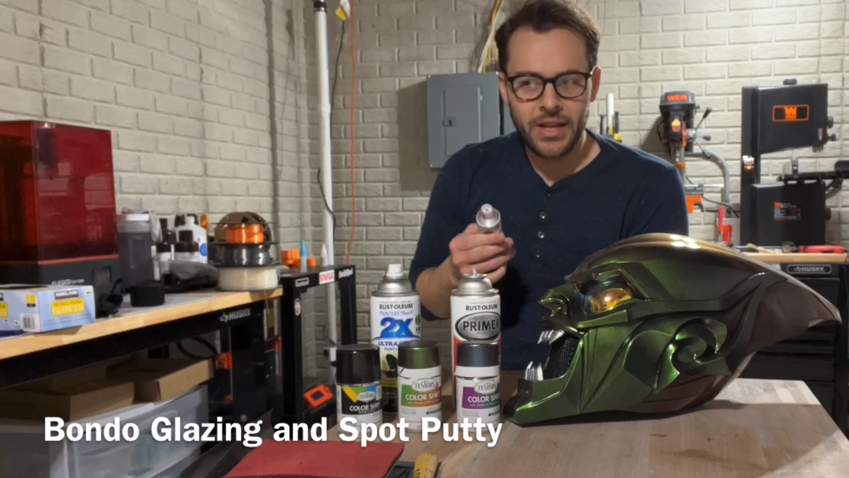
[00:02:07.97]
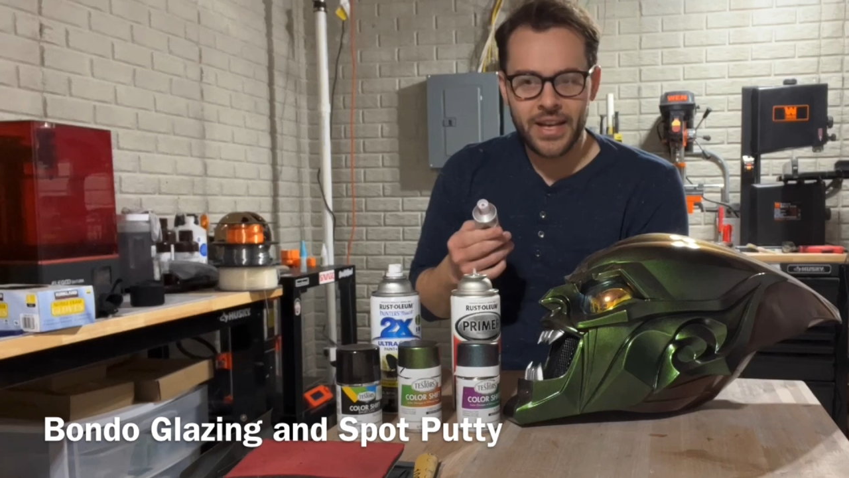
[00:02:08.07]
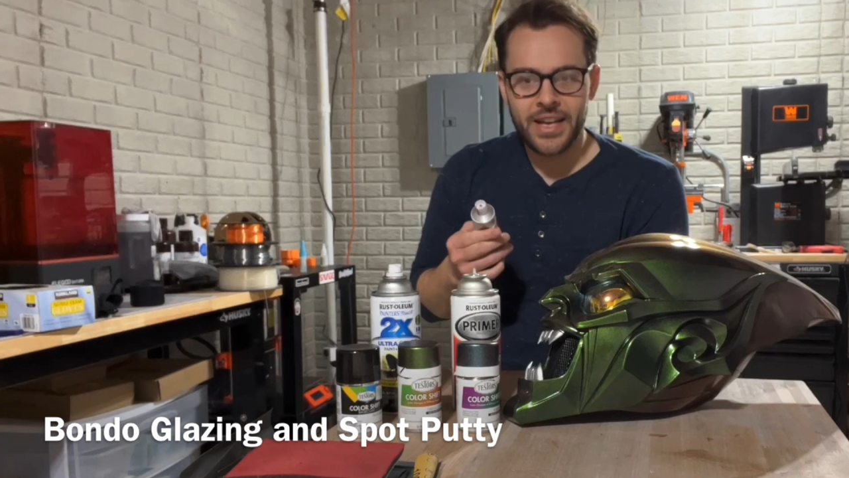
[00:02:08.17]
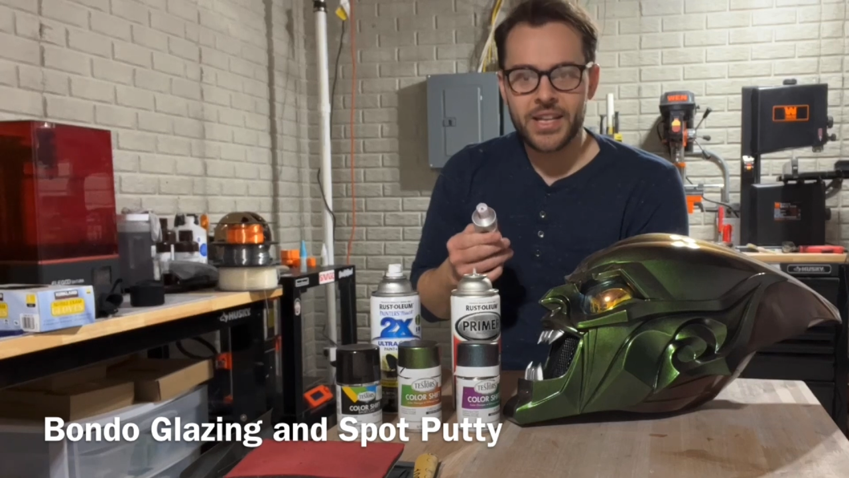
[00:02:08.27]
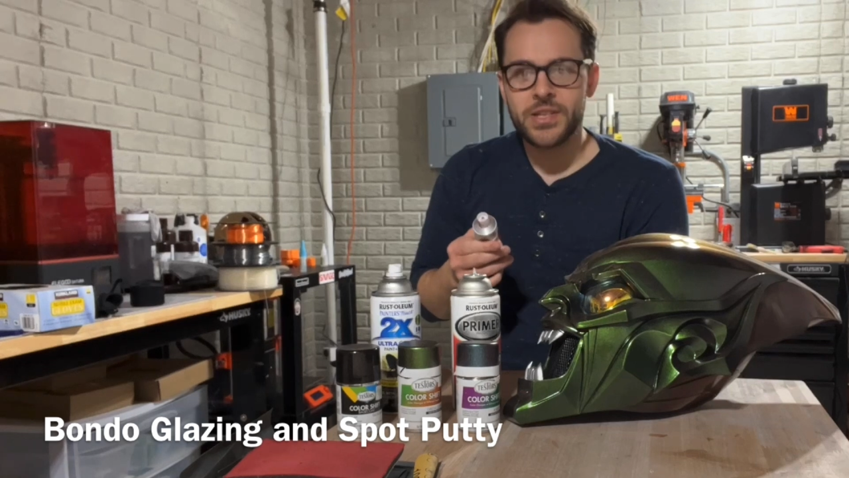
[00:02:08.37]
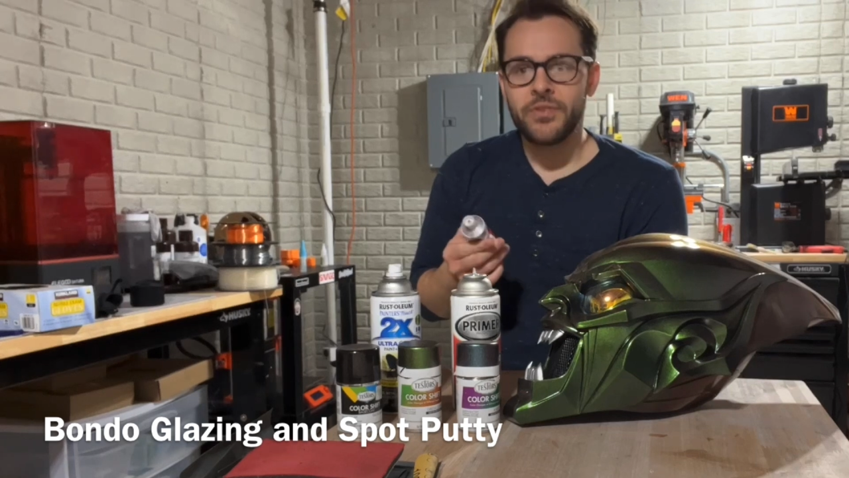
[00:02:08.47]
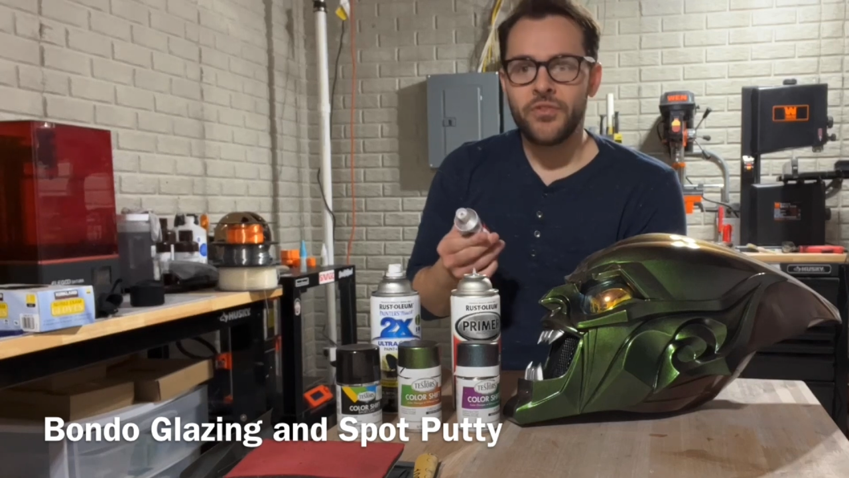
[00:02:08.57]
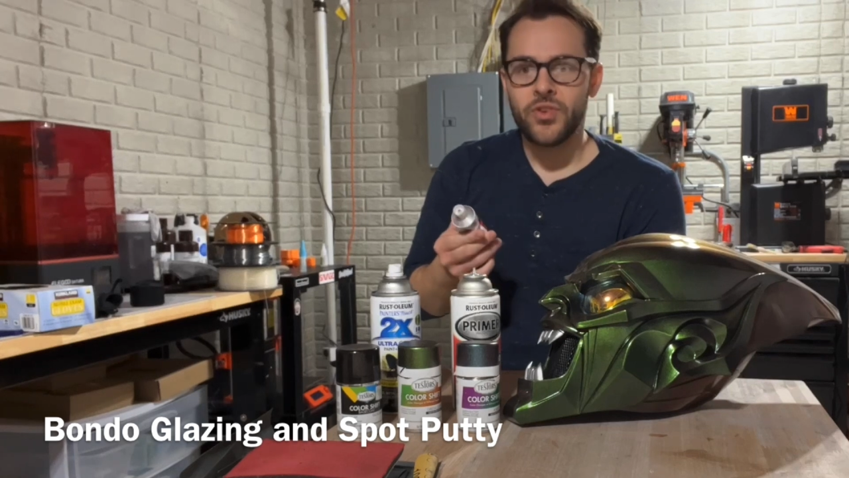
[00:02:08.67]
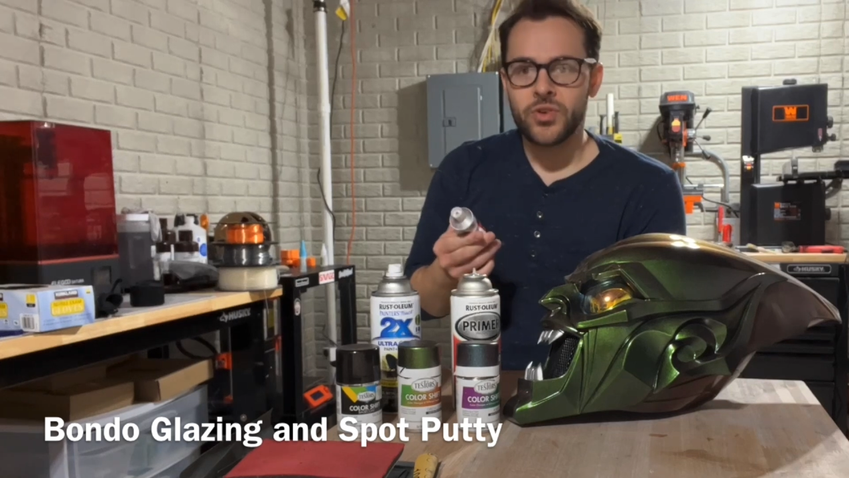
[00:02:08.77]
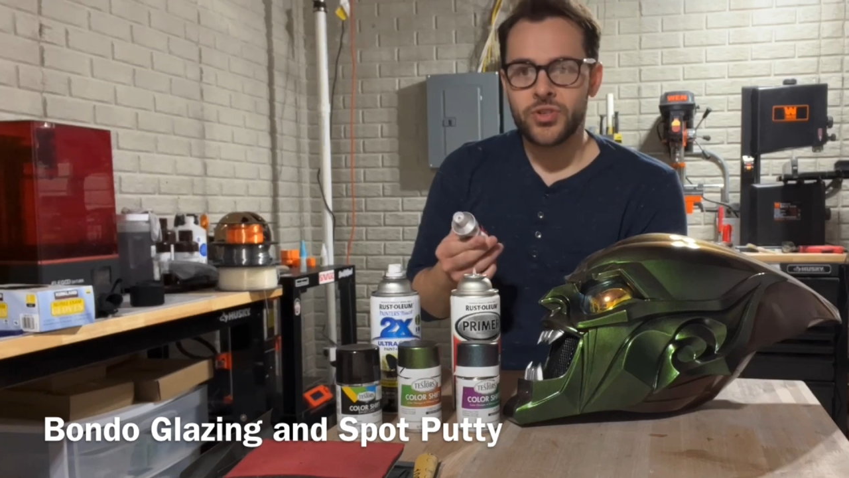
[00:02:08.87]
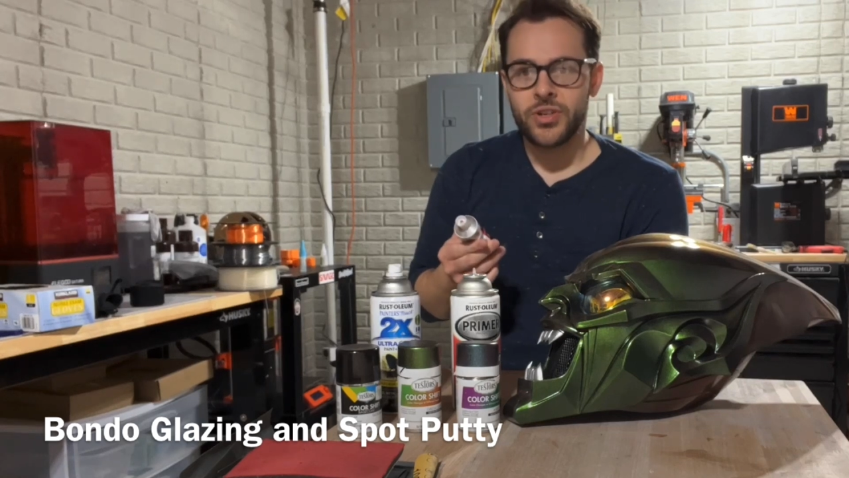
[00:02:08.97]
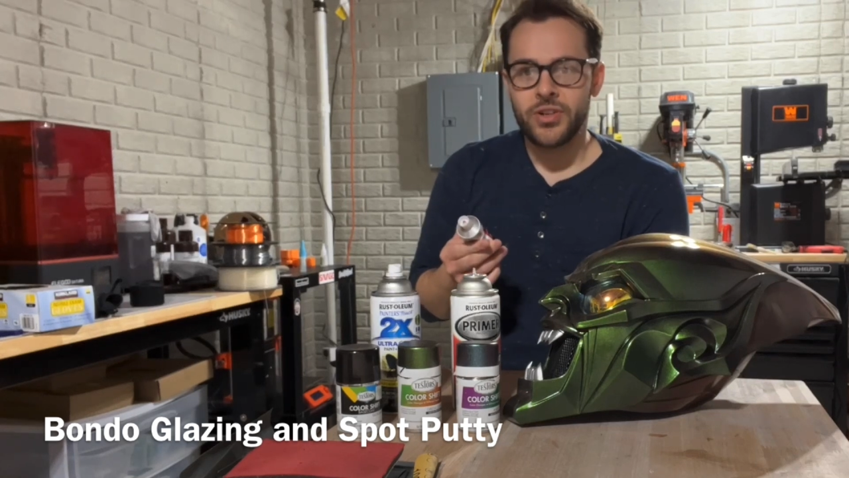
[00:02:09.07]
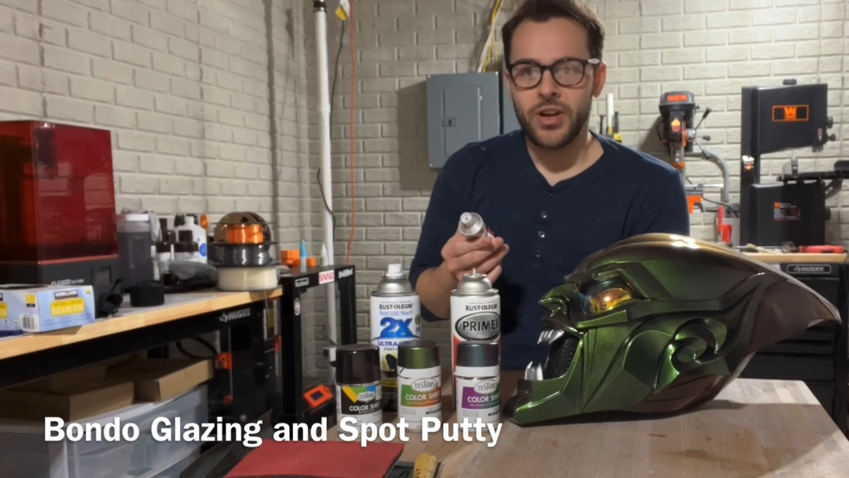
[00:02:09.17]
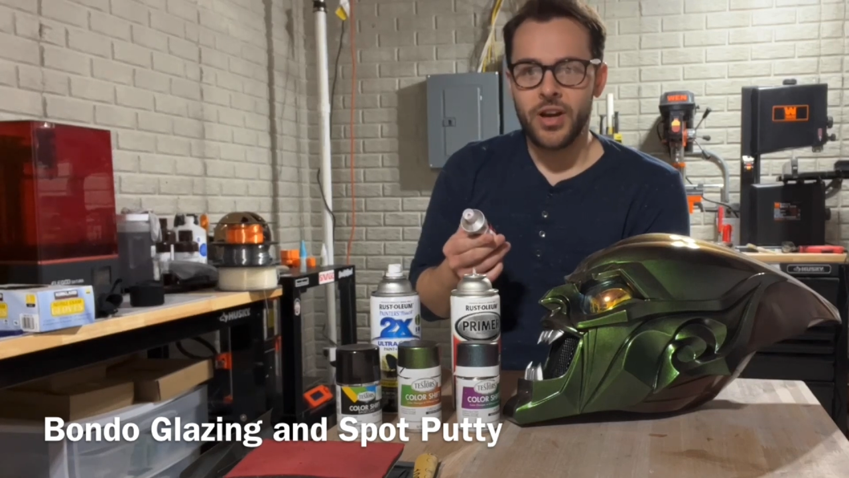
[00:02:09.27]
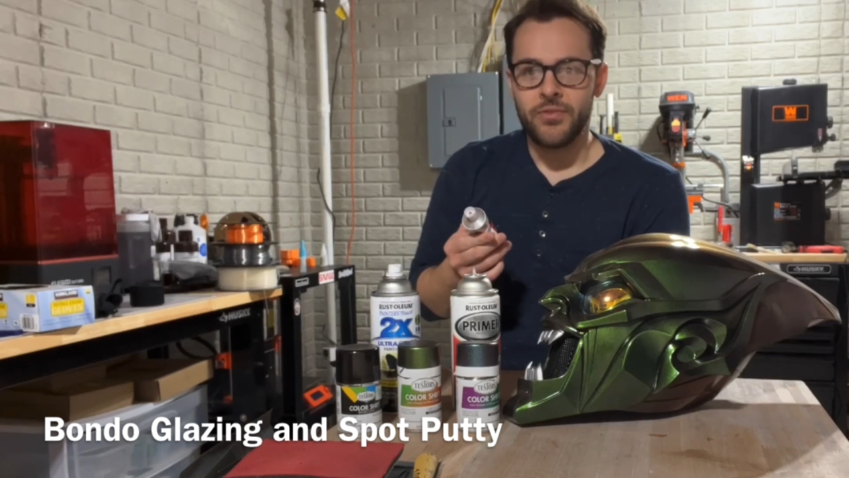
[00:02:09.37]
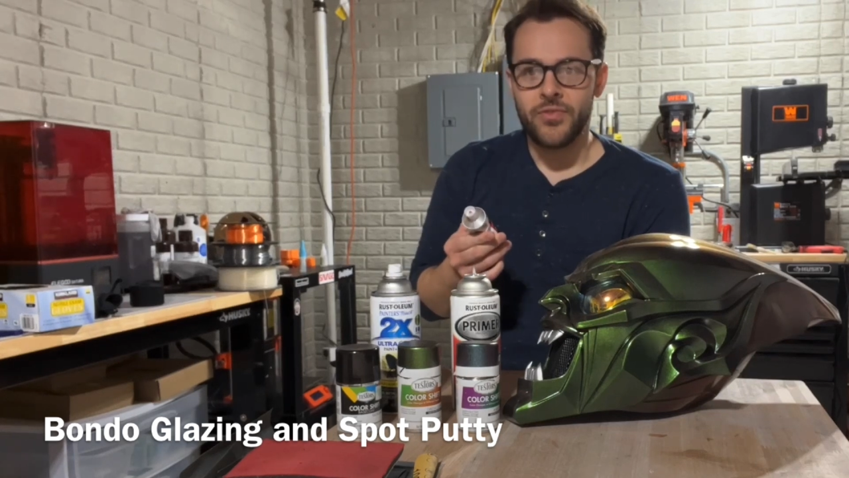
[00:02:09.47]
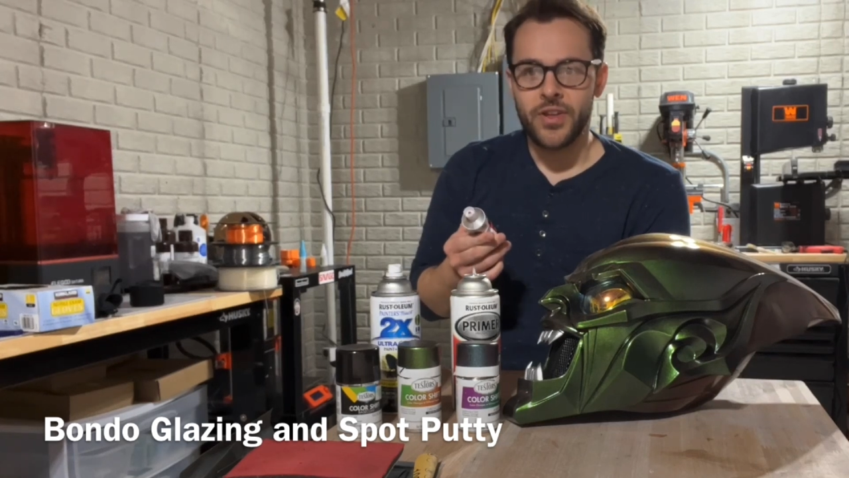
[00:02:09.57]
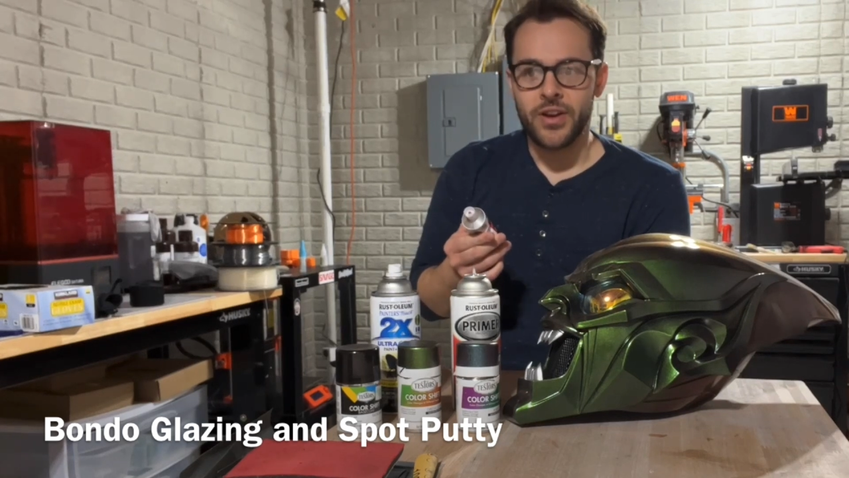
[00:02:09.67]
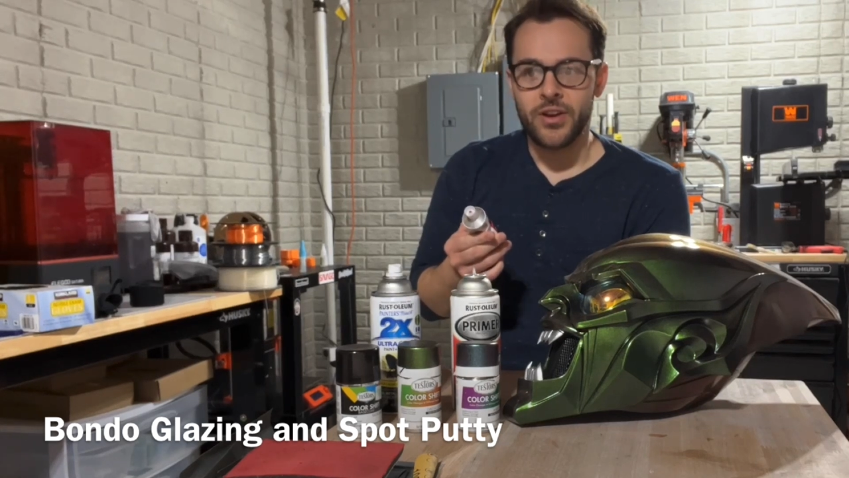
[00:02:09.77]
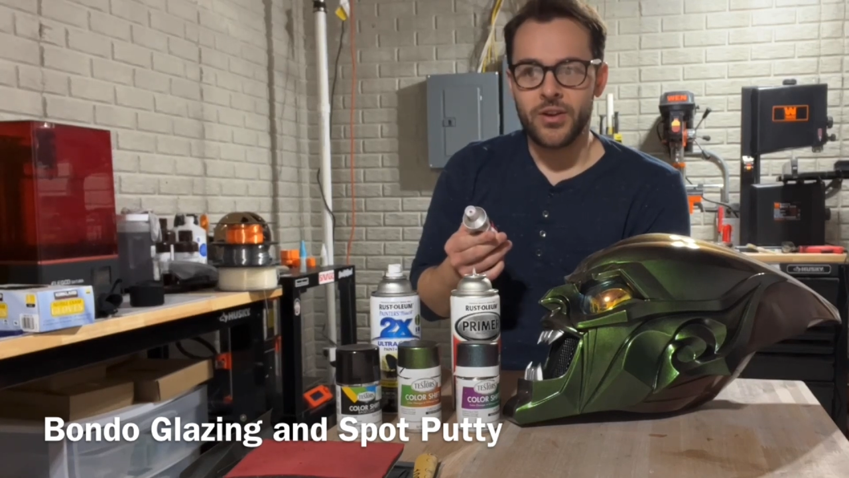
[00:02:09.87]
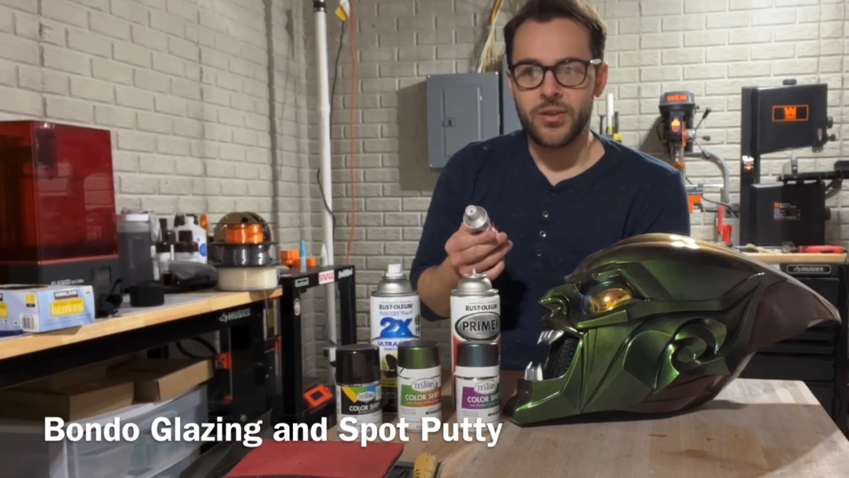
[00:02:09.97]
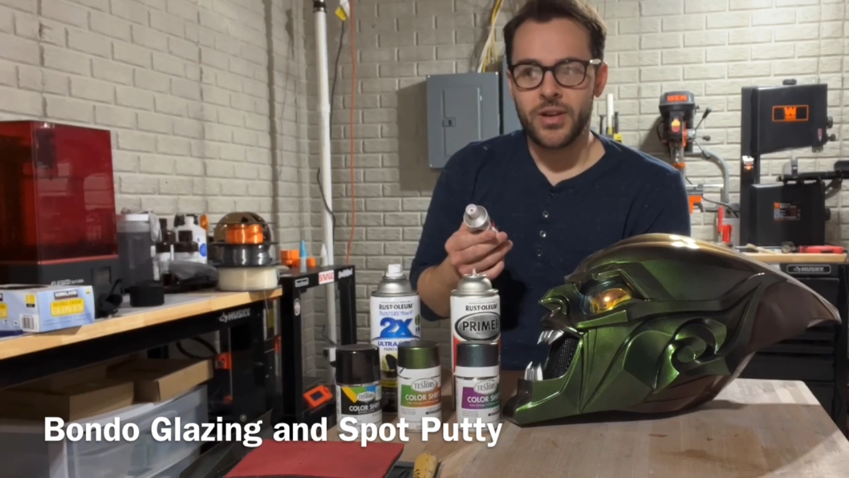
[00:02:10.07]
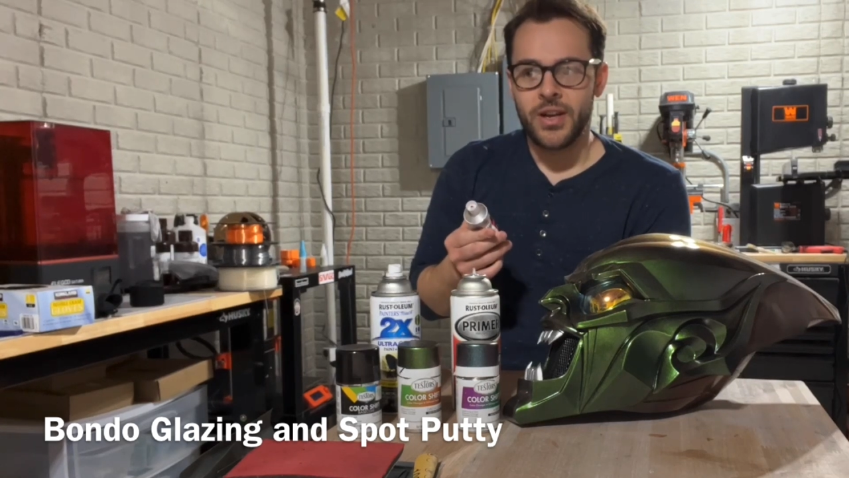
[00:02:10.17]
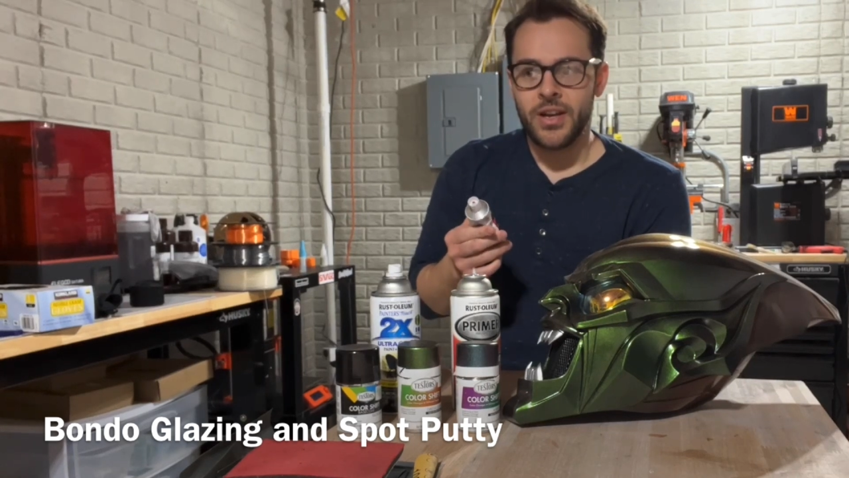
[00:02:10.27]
I guess, of a version of their